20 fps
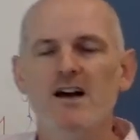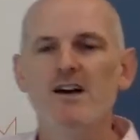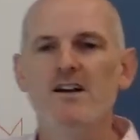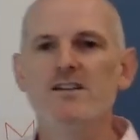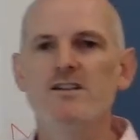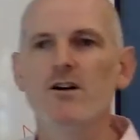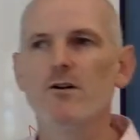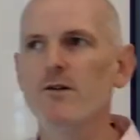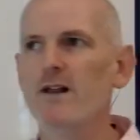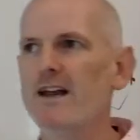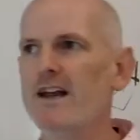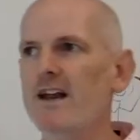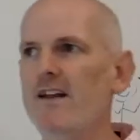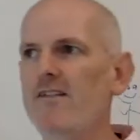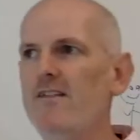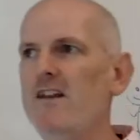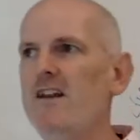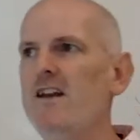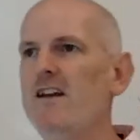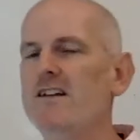So like
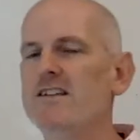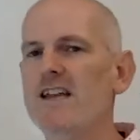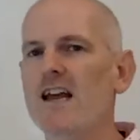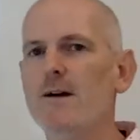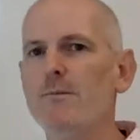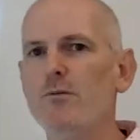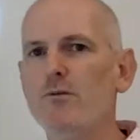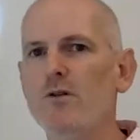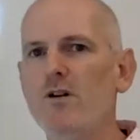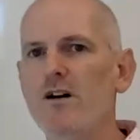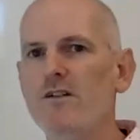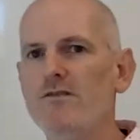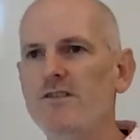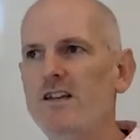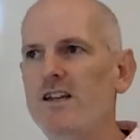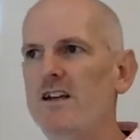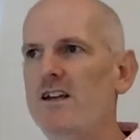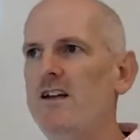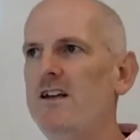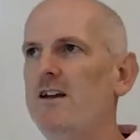in the example of
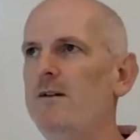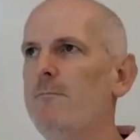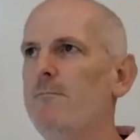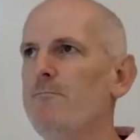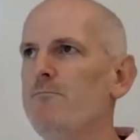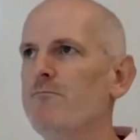the